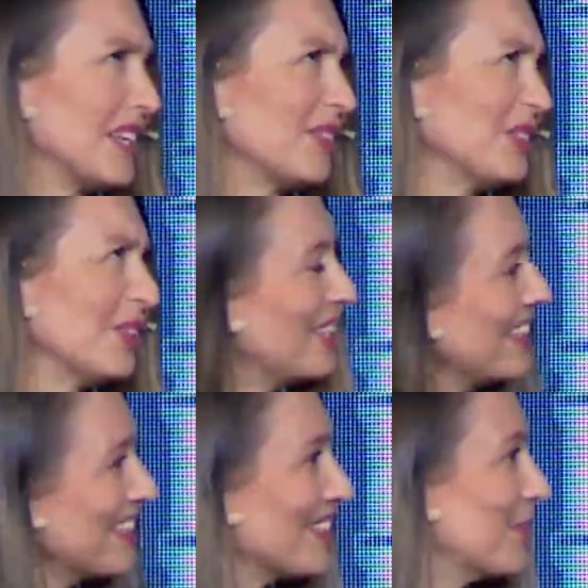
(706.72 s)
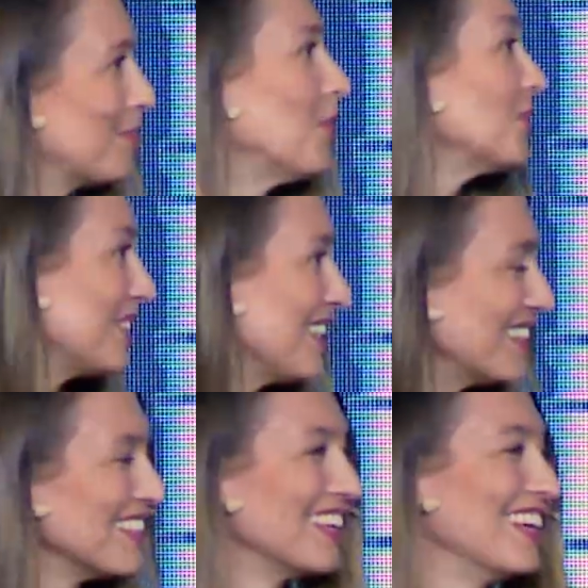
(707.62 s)
download it, or post
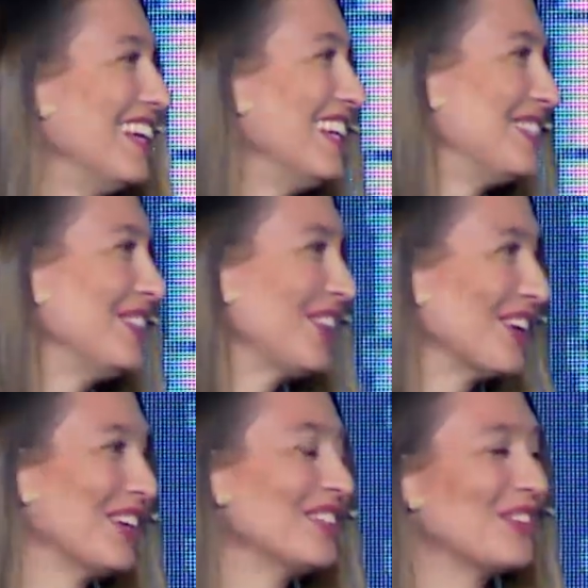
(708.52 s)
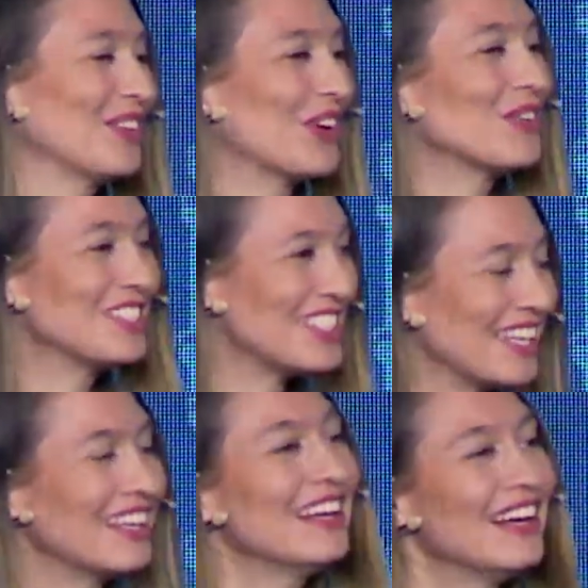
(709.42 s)
it to their own
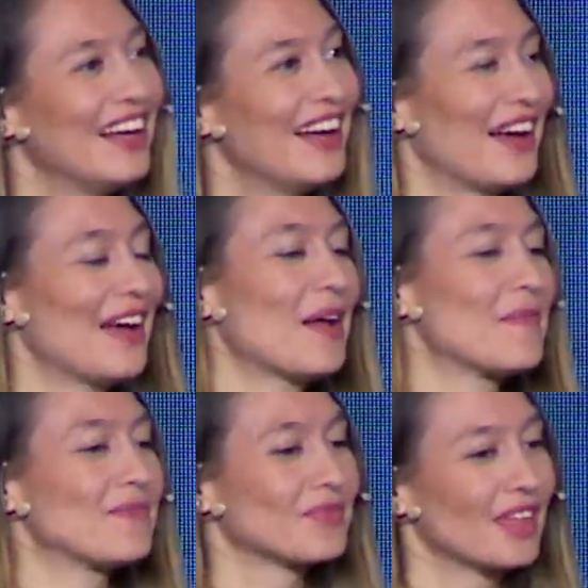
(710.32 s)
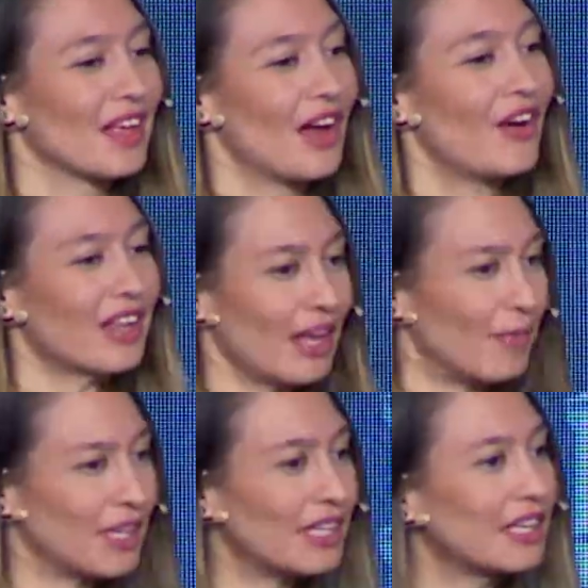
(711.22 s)
chain. Okay,
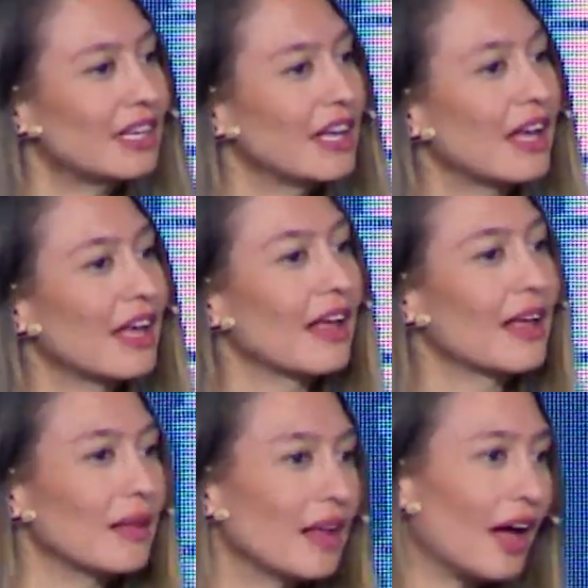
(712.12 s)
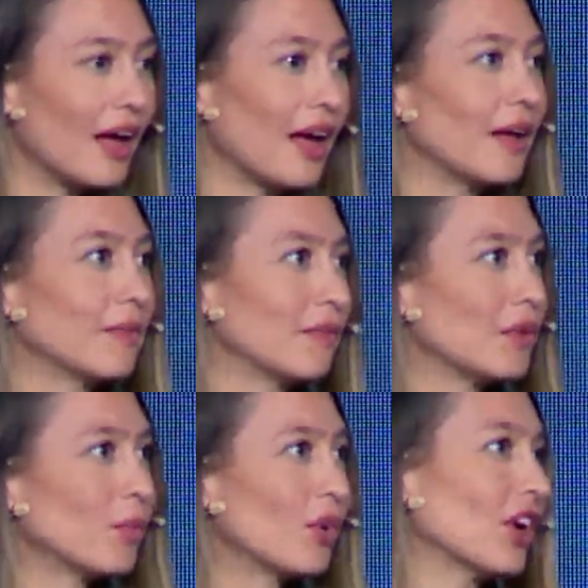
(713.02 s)
but then
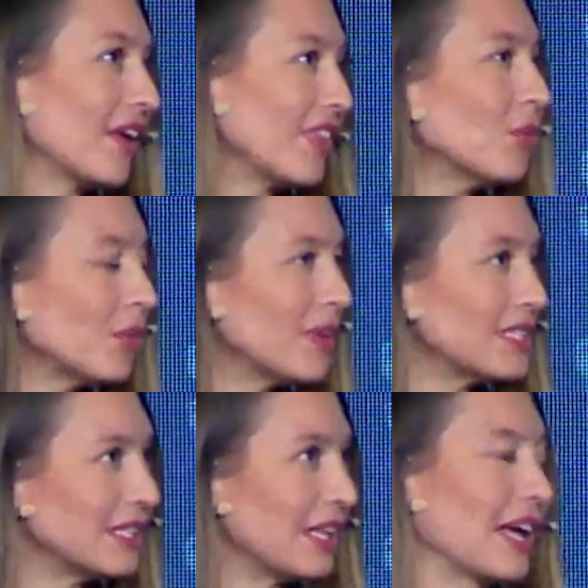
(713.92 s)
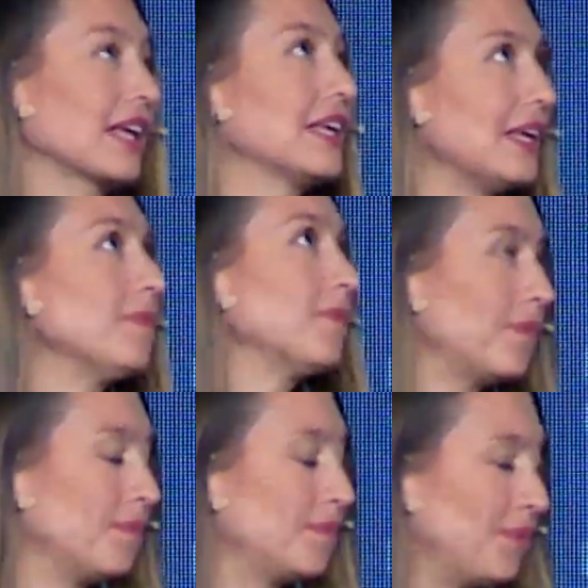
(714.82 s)
I think we're missing like a key
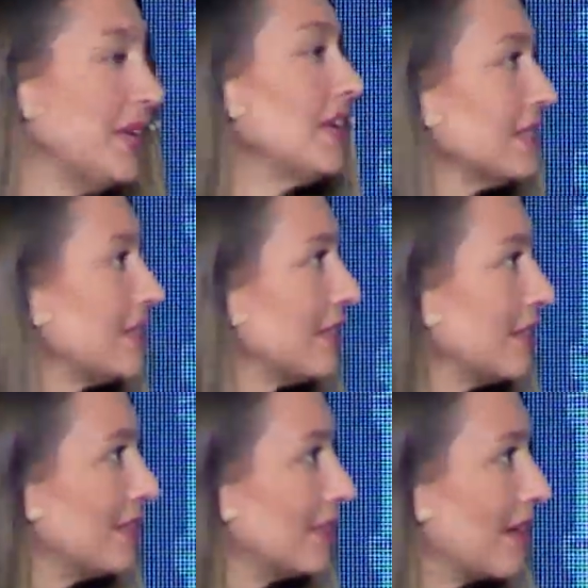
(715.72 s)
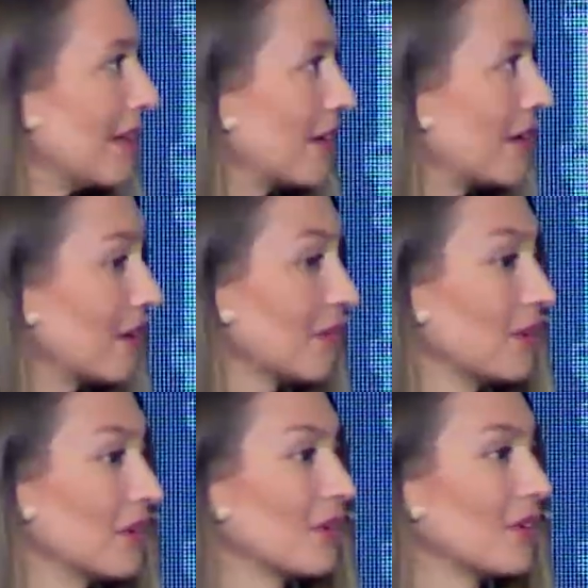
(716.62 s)
piece in
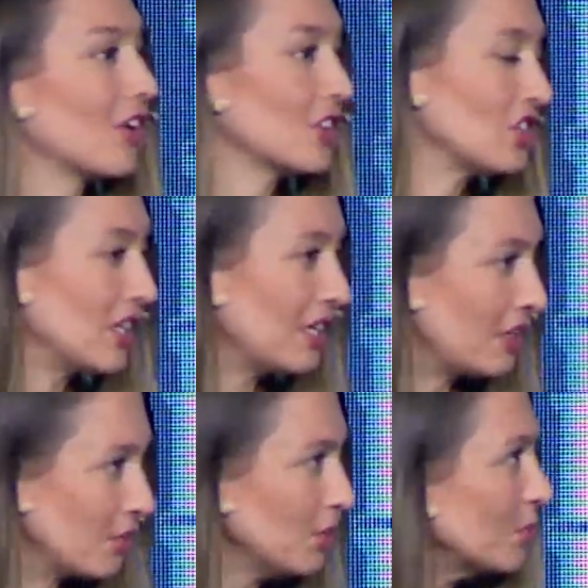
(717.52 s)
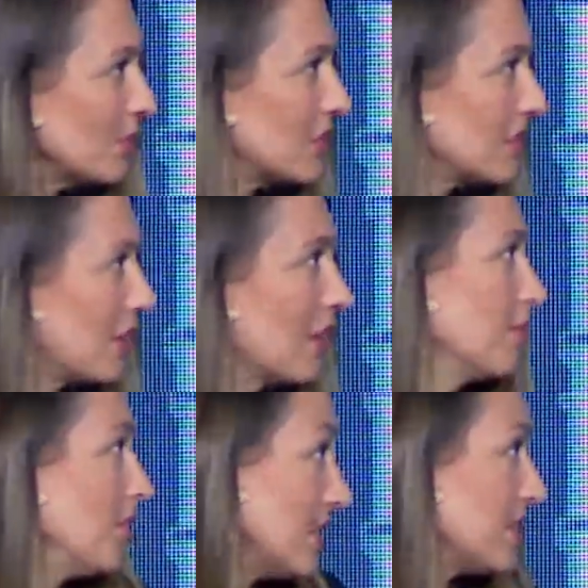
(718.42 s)
cross-chain use, which are
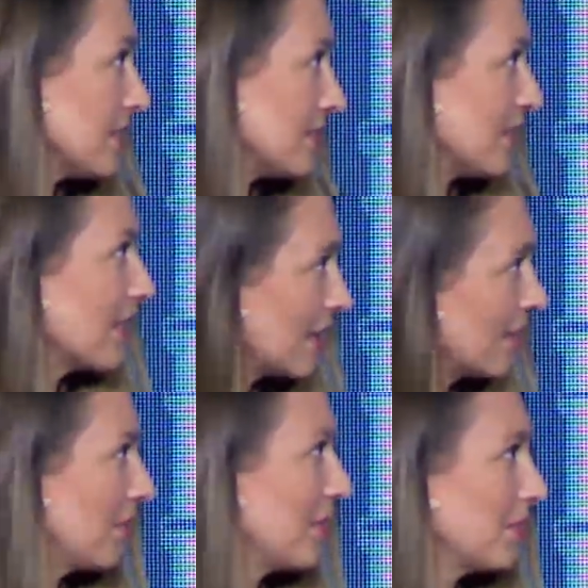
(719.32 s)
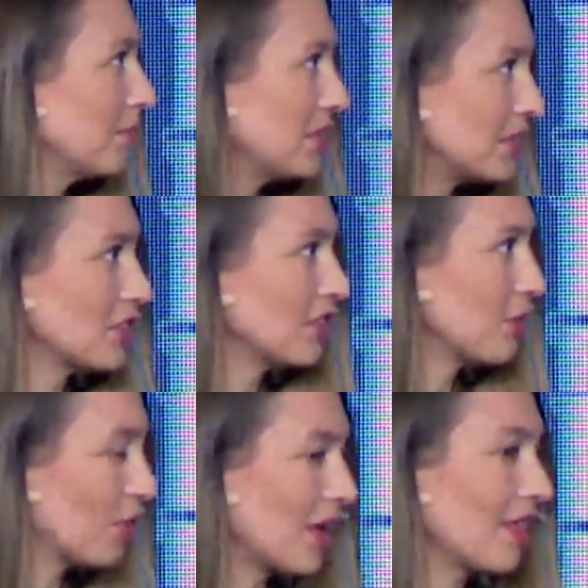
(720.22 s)
bridges, right? I mean, bridges are
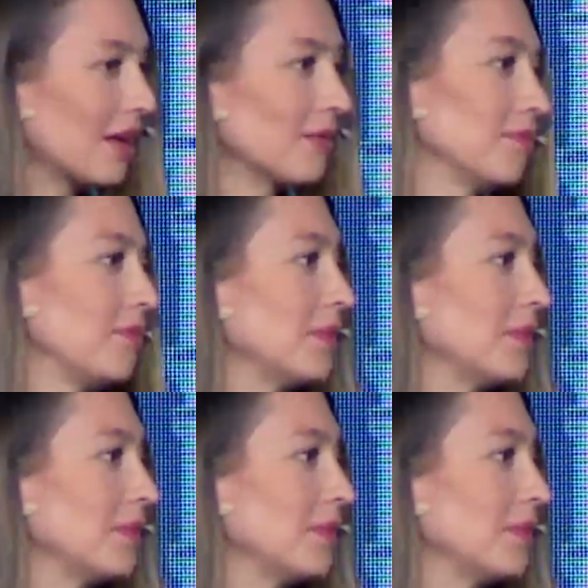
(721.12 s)
the way that